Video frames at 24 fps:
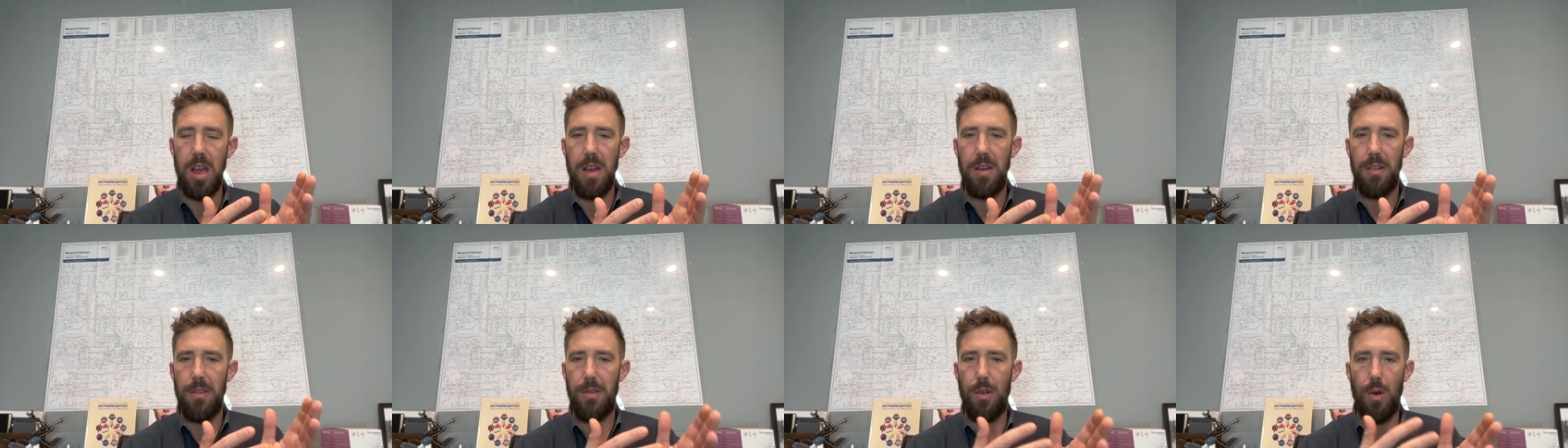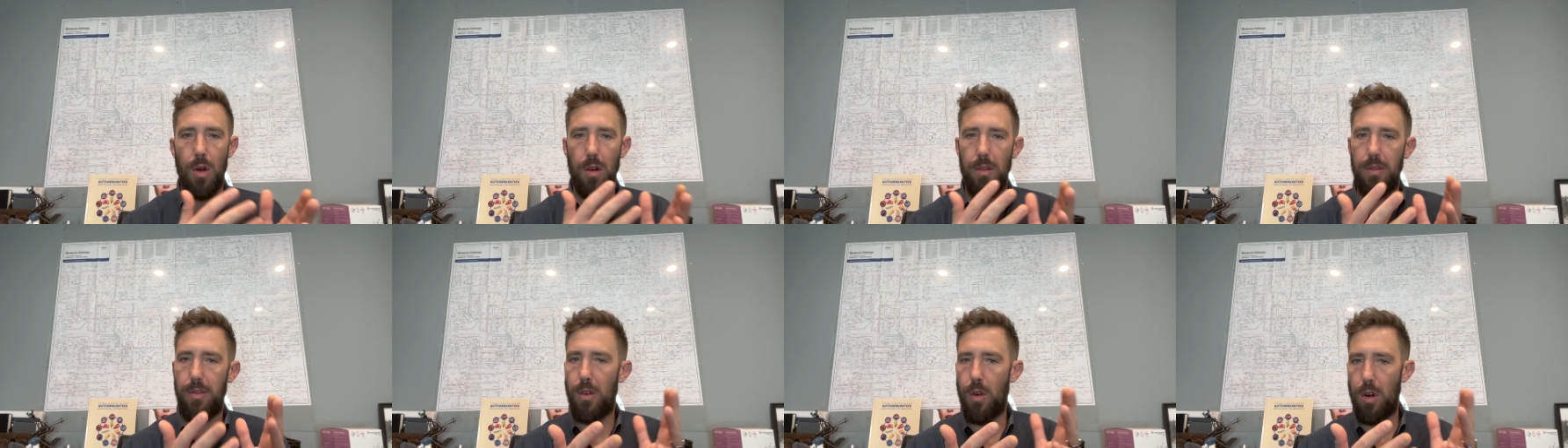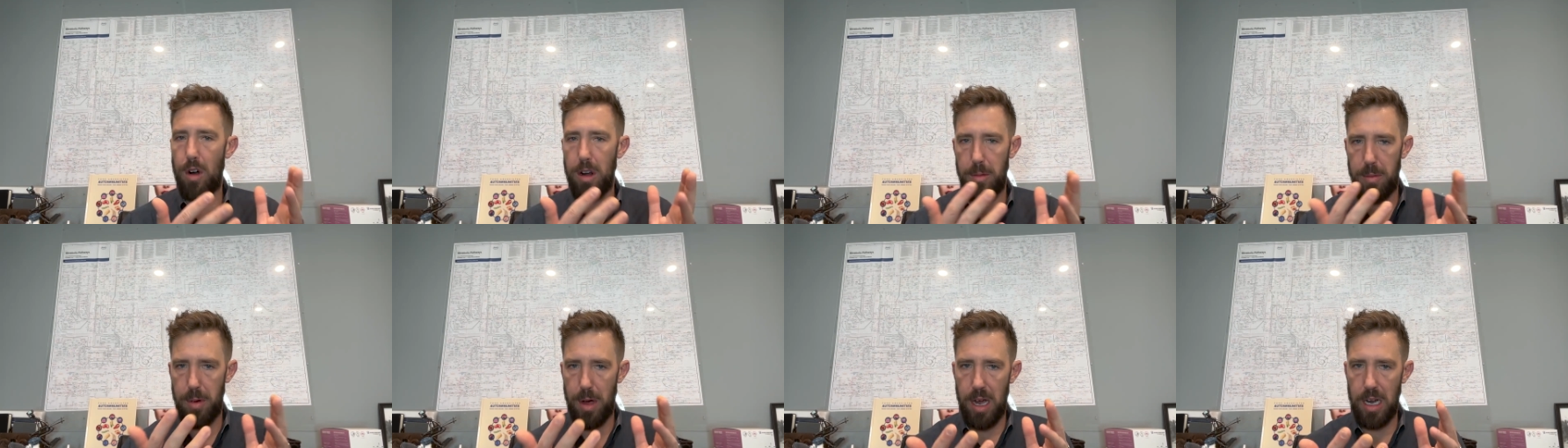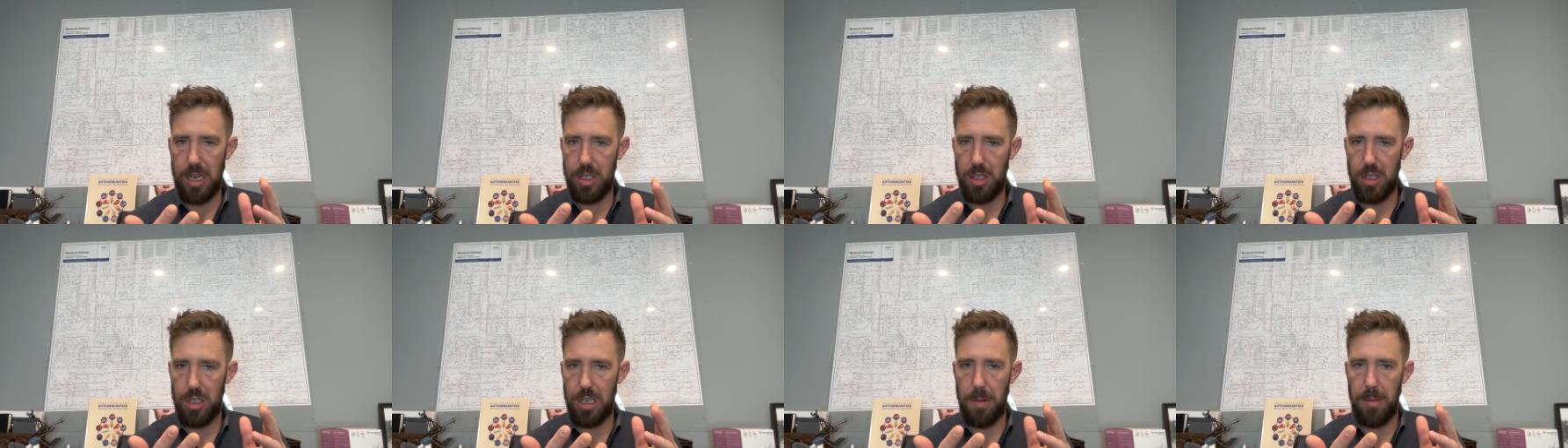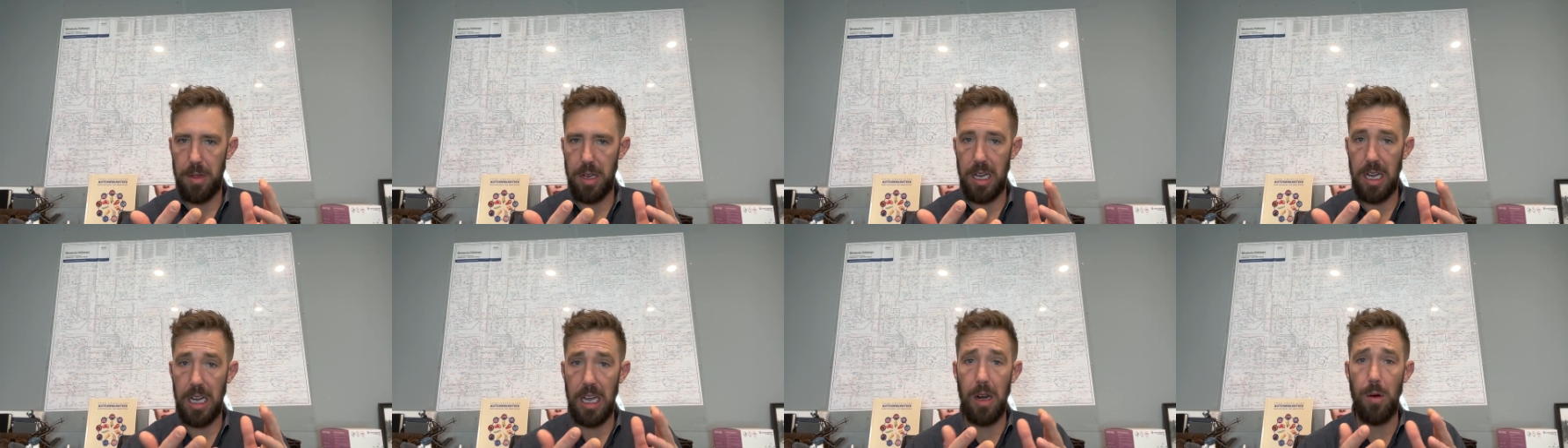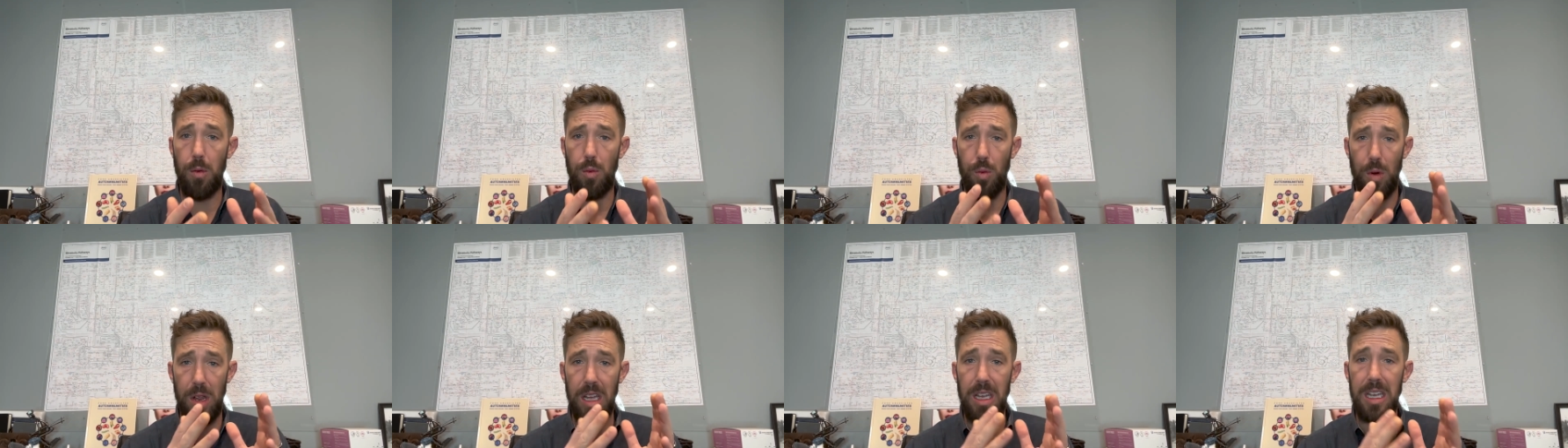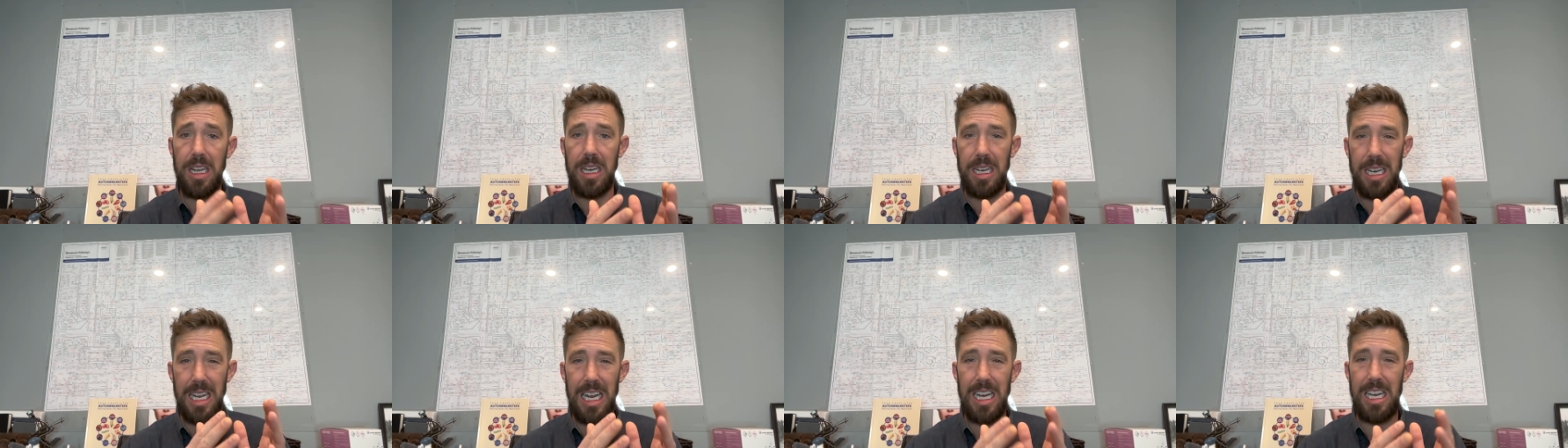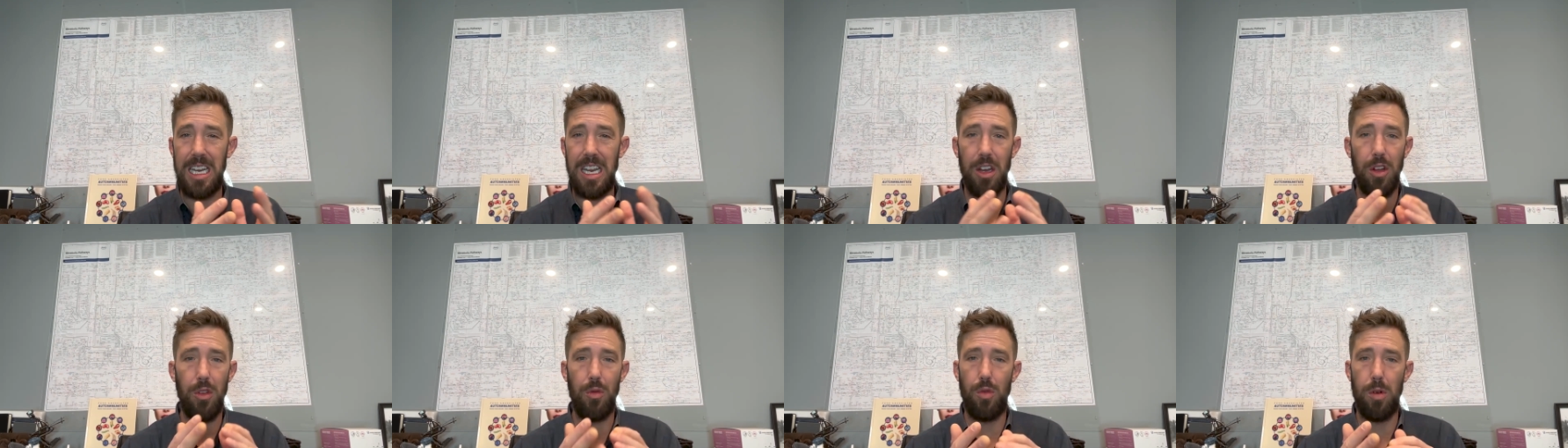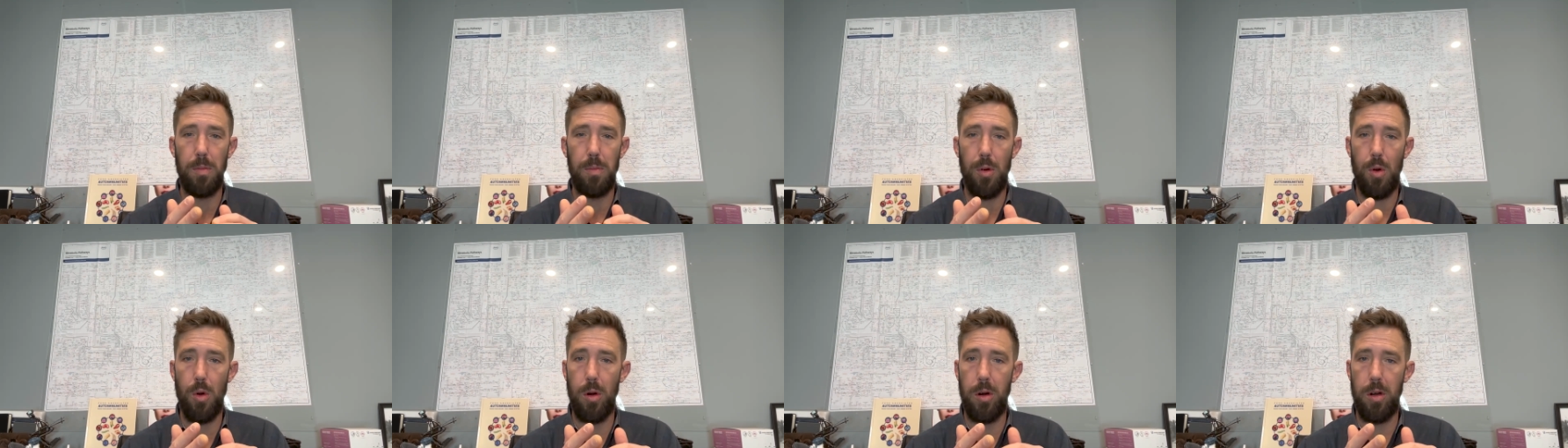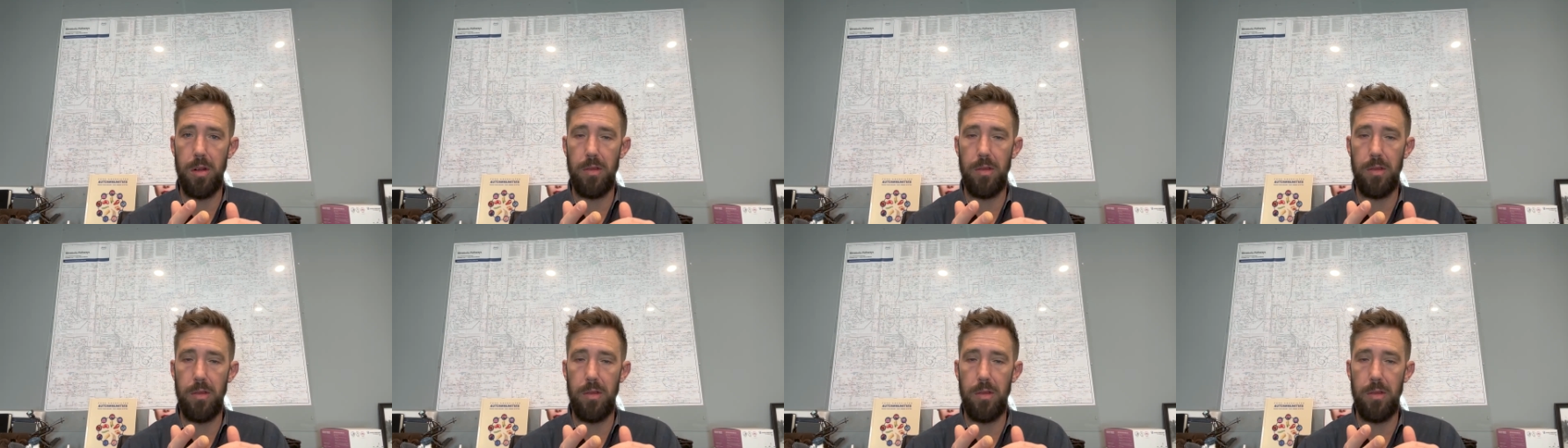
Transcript: for 40 bucks or something and get a really detailed report